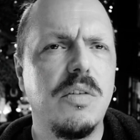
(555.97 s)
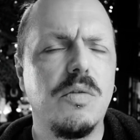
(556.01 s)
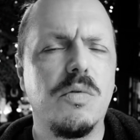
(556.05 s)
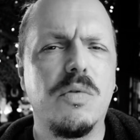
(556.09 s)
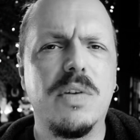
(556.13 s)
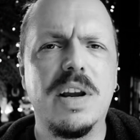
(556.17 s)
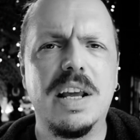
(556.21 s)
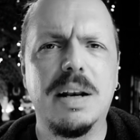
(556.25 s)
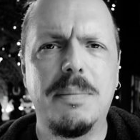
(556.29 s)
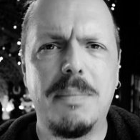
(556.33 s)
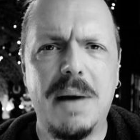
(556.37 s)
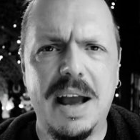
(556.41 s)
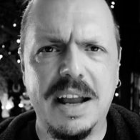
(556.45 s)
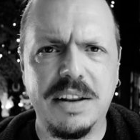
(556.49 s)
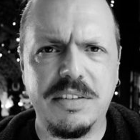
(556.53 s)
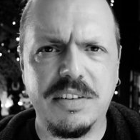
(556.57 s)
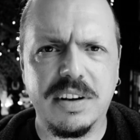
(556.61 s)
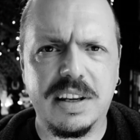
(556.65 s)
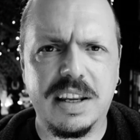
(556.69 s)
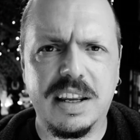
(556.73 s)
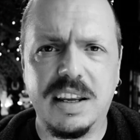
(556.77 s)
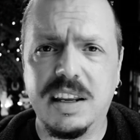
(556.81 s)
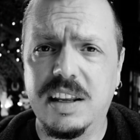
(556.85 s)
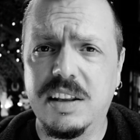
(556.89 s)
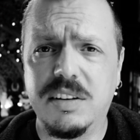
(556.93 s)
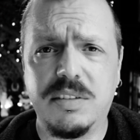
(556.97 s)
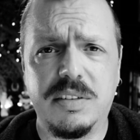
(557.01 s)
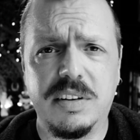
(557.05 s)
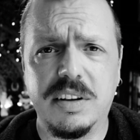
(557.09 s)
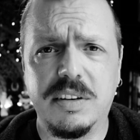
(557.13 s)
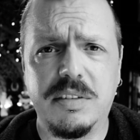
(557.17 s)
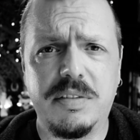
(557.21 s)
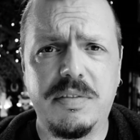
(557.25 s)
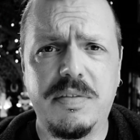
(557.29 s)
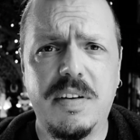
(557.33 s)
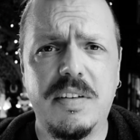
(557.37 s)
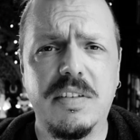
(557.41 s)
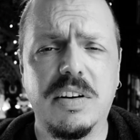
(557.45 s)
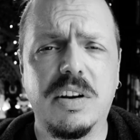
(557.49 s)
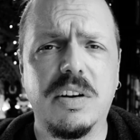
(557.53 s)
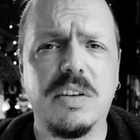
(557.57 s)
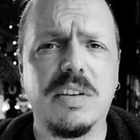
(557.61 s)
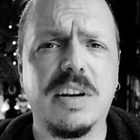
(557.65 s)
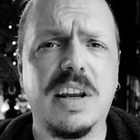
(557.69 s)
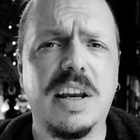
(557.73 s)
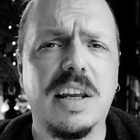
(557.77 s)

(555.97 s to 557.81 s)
Real Magic, is very good,